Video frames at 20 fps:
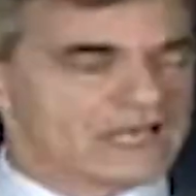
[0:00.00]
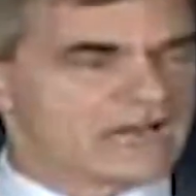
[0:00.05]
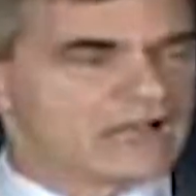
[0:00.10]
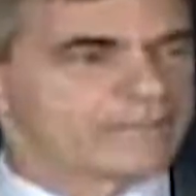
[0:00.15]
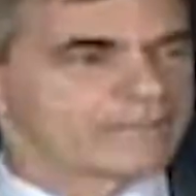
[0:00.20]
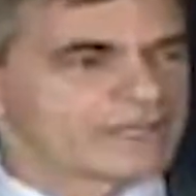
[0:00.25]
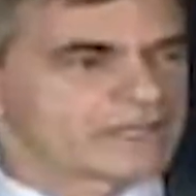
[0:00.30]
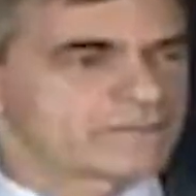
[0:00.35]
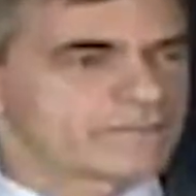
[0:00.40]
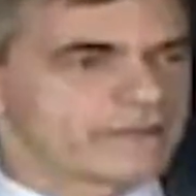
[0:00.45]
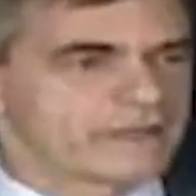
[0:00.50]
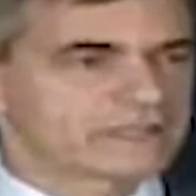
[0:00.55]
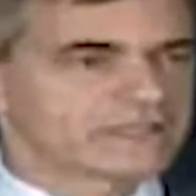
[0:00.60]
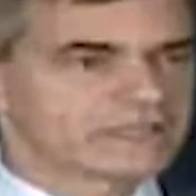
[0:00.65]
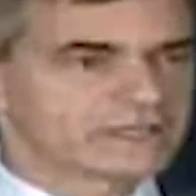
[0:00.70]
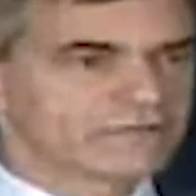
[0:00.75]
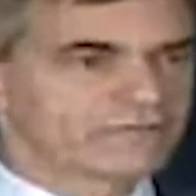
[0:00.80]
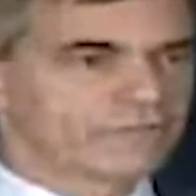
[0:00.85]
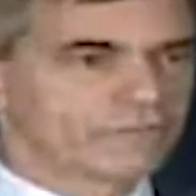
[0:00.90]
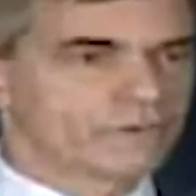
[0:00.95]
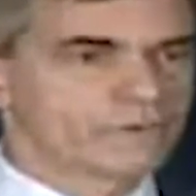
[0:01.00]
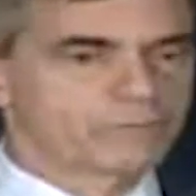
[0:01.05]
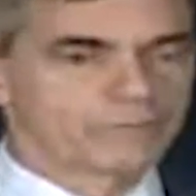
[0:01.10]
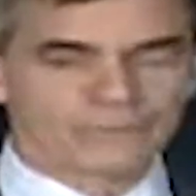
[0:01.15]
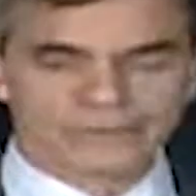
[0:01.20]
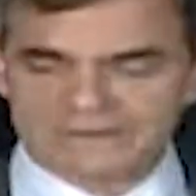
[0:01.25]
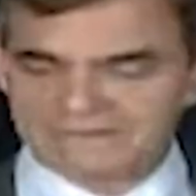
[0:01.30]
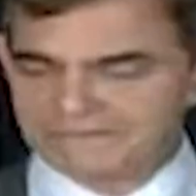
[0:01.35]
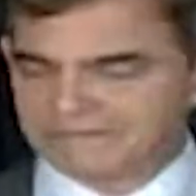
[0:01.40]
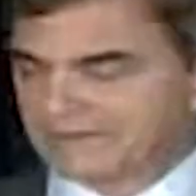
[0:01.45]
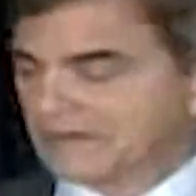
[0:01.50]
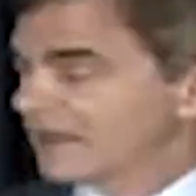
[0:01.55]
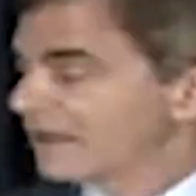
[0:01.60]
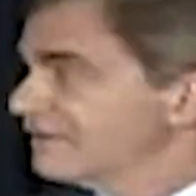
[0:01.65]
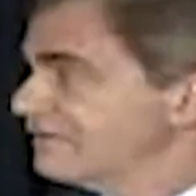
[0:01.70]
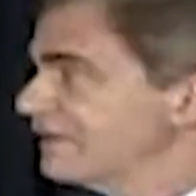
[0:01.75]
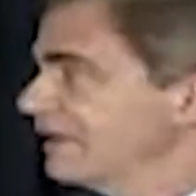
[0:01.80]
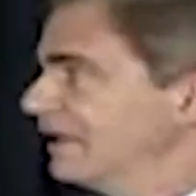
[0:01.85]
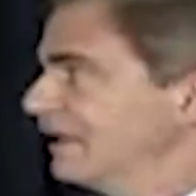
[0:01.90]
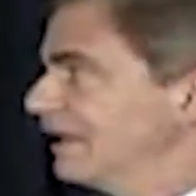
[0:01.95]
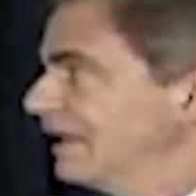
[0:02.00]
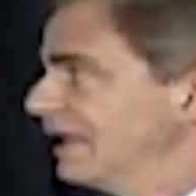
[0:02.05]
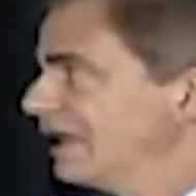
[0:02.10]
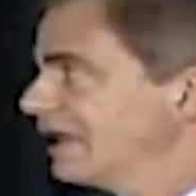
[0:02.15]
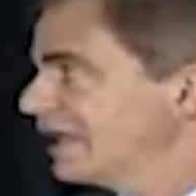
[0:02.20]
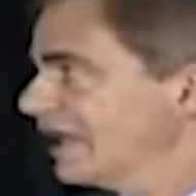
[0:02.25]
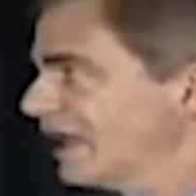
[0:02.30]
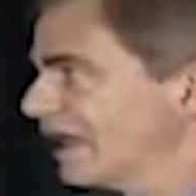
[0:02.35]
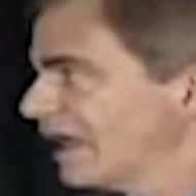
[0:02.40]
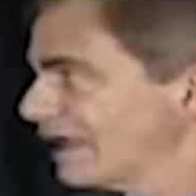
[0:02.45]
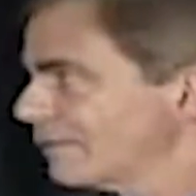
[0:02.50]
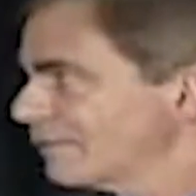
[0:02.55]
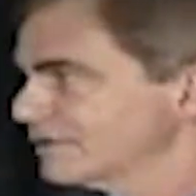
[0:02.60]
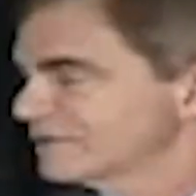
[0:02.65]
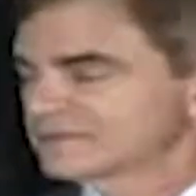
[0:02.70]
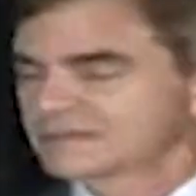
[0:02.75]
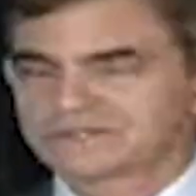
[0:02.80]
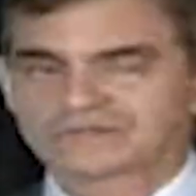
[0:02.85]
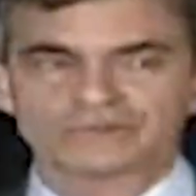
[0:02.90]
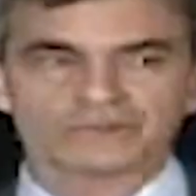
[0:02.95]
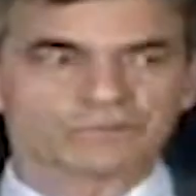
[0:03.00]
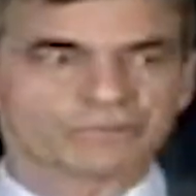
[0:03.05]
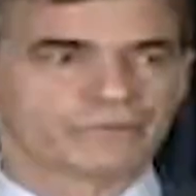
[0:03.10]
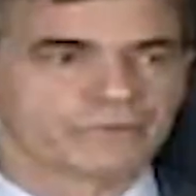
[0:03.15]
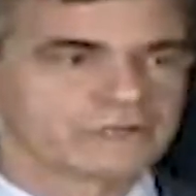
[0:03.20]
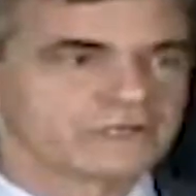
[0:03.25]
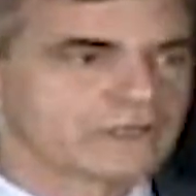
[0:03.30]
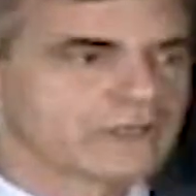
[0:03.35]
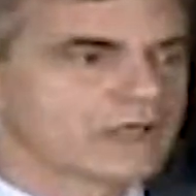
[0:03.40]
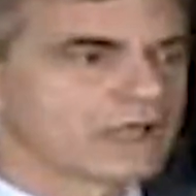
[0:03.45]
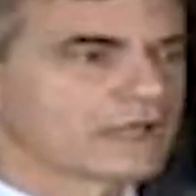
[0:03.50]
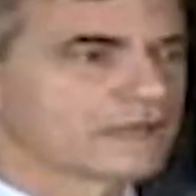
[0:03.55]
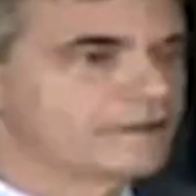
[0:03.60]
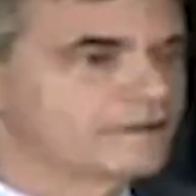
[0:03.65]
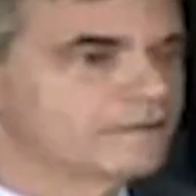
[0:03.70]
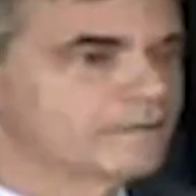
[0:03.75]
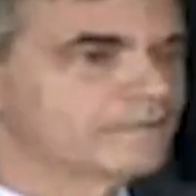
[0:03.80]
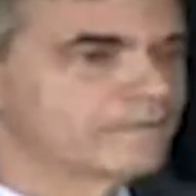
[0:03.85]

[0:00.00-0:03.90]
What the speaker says: And I'm expecting a 4.5, and I was at 2.9.